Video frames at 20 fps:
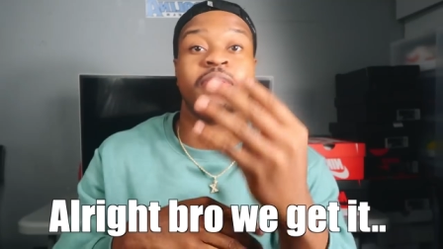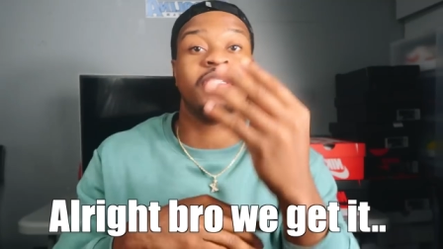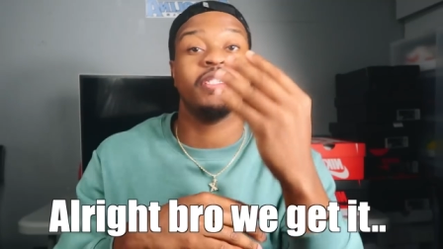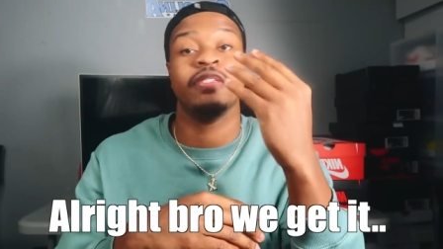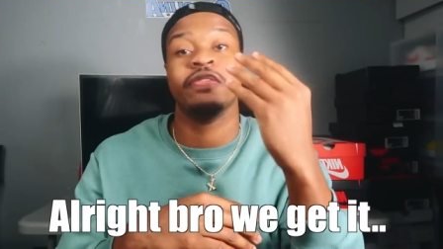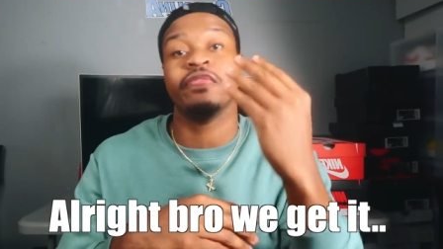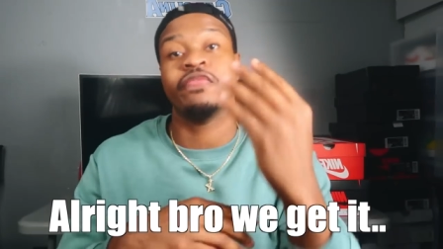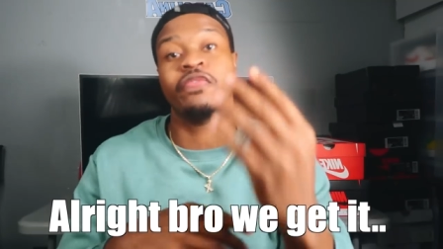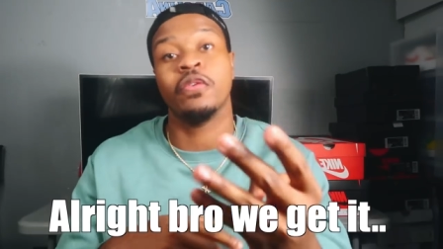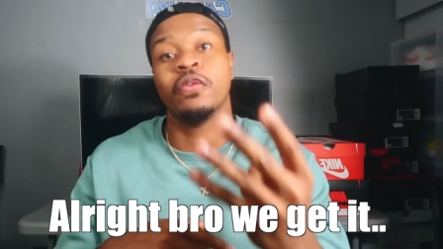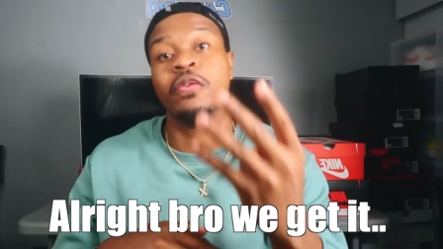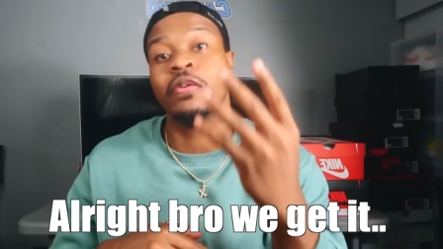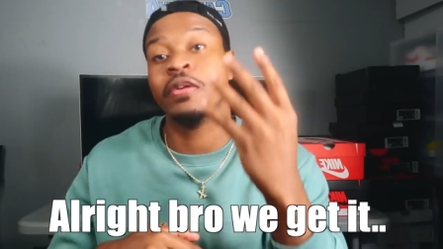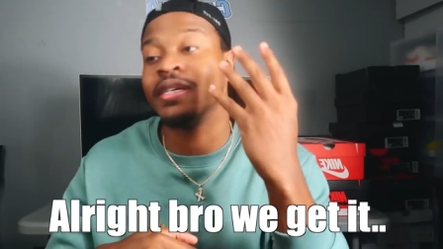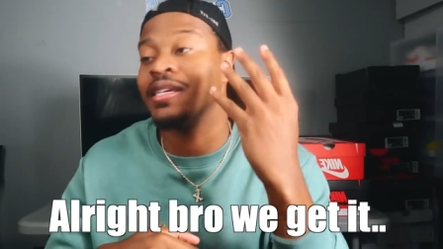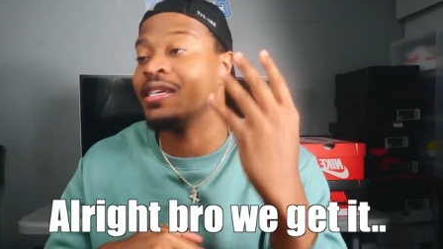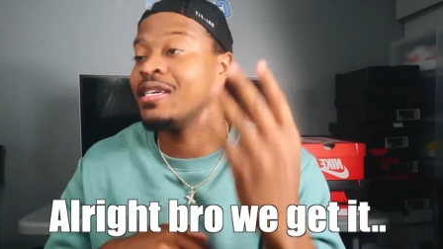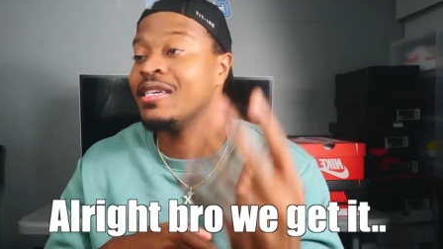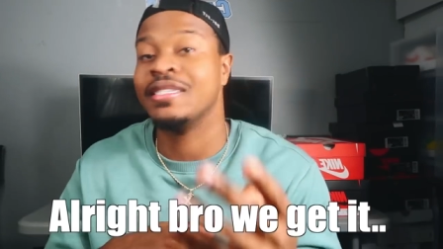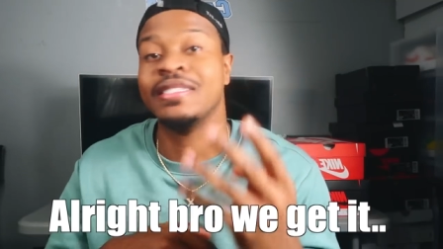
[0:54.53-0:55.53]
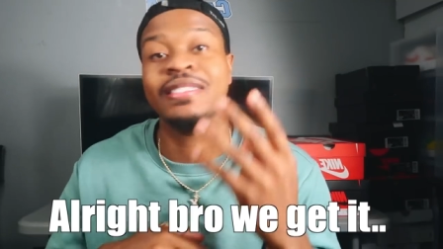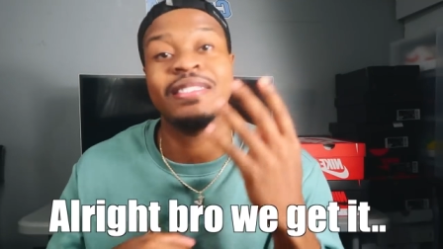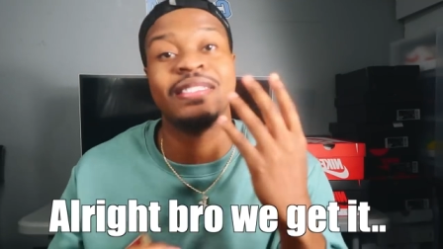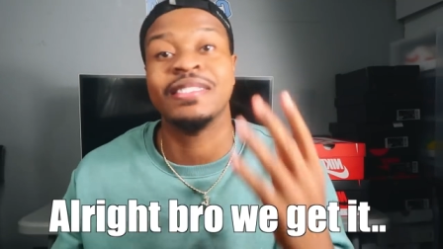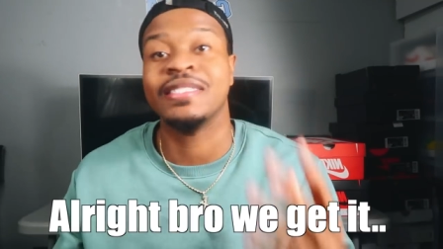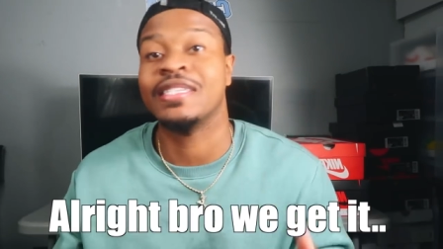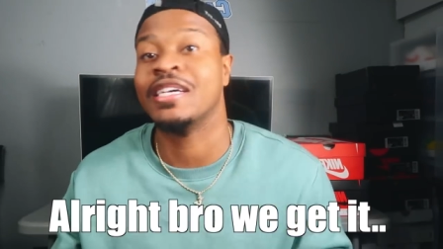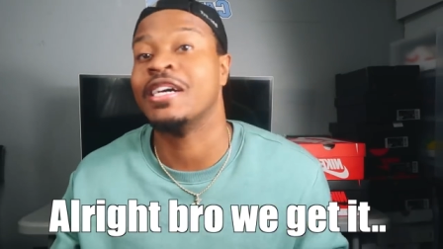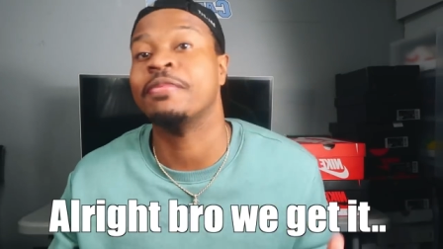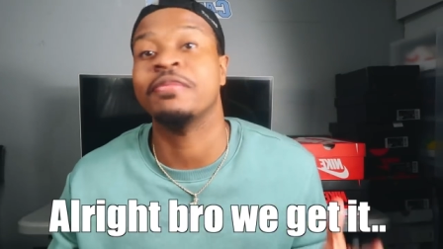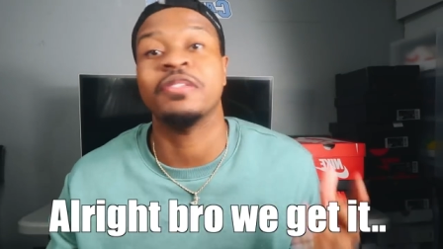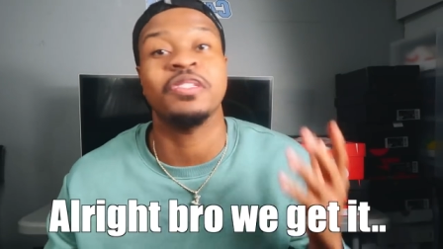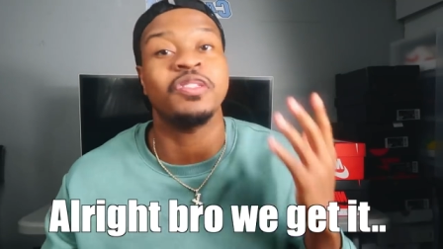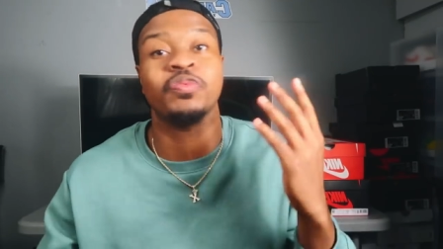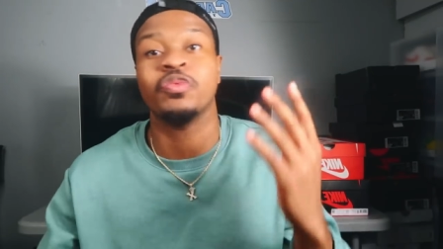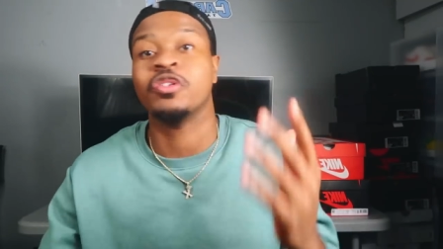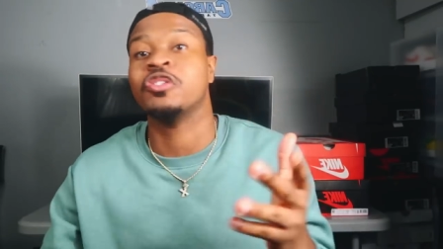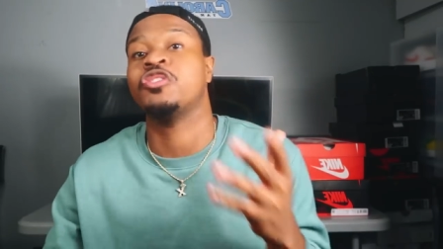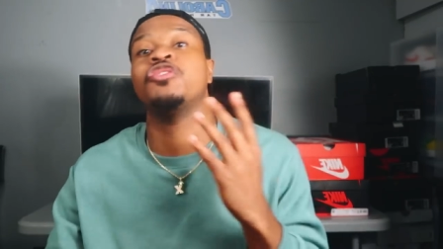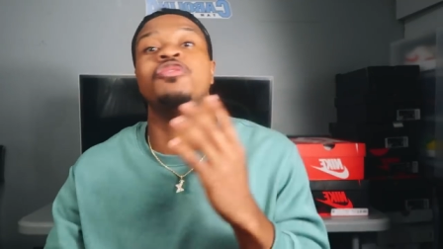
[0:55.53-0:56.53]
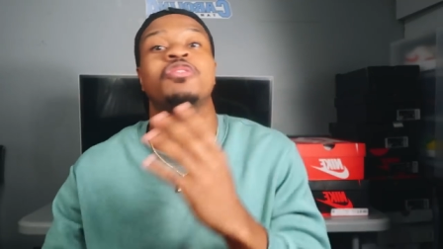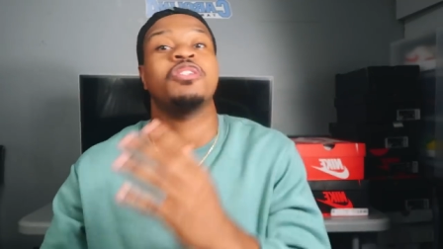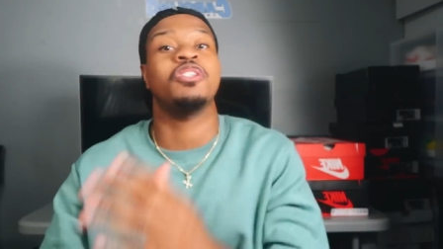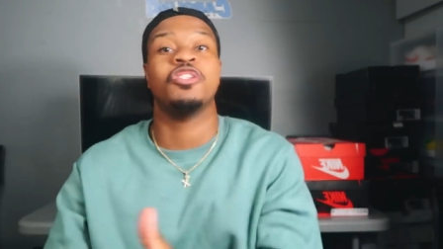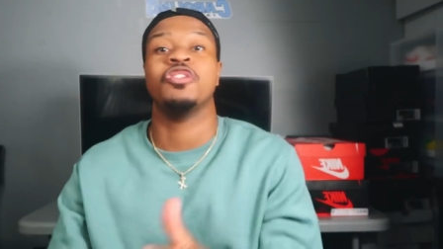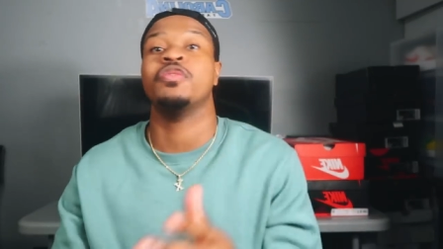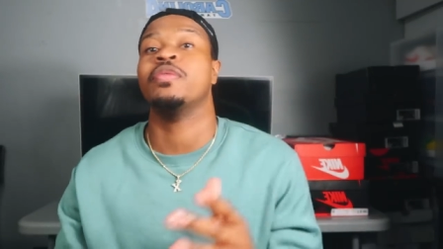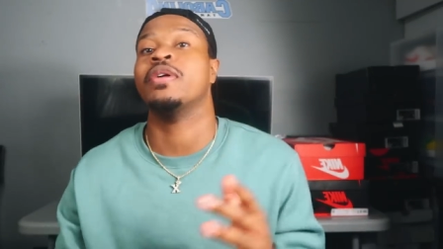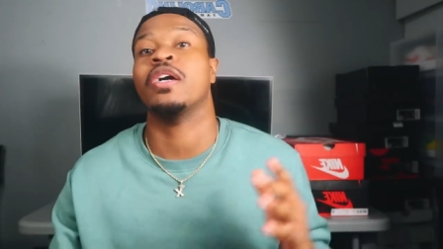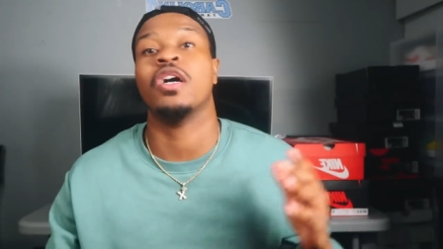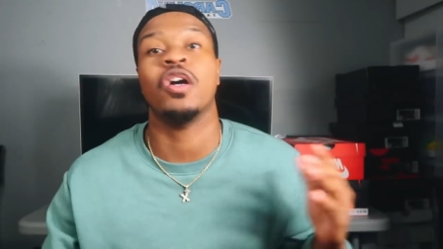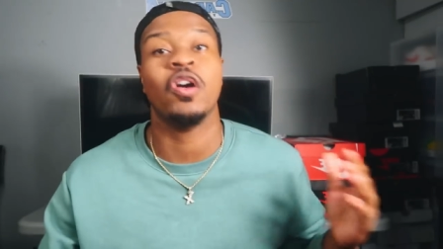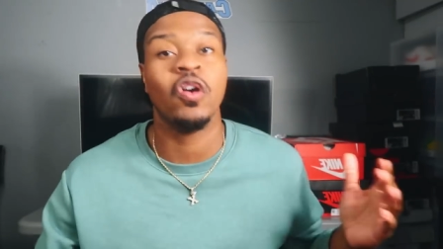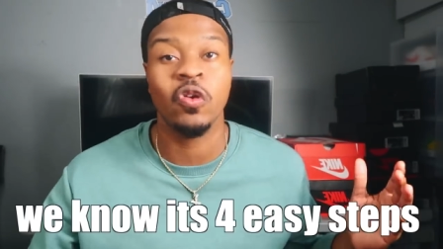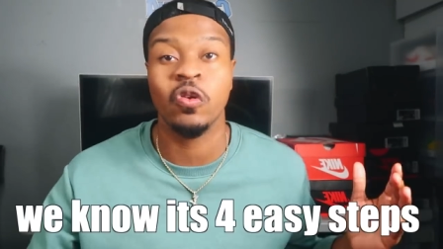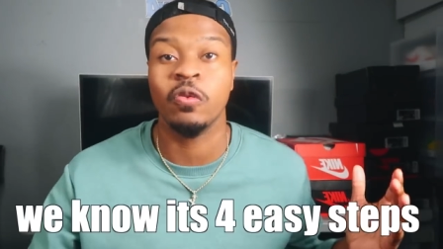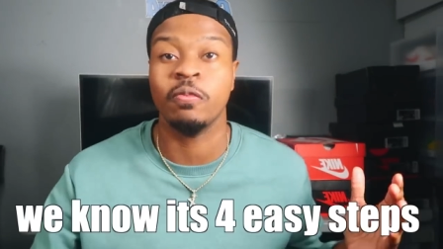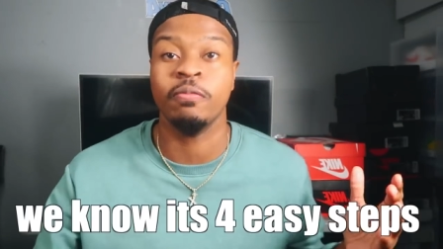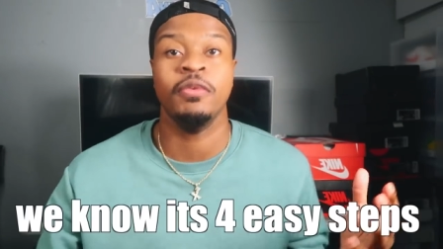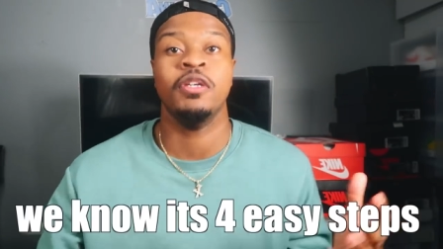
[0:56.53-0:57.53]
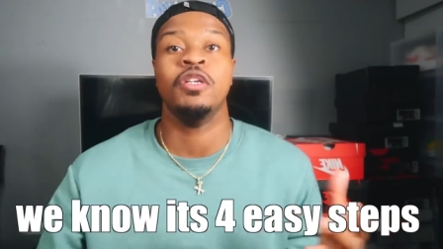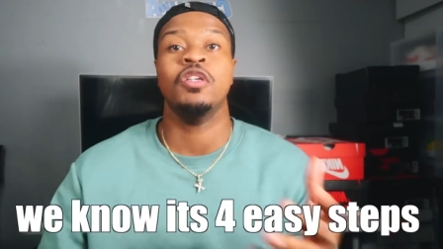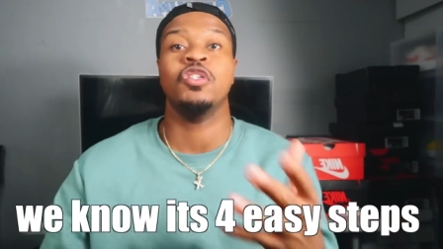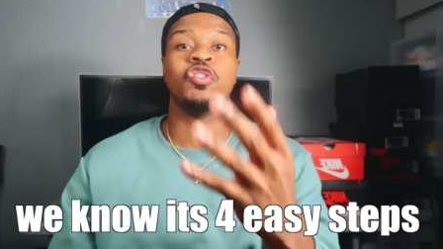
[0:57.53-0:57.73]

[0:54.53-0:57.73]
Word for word: These four easy steps is what you can do at home.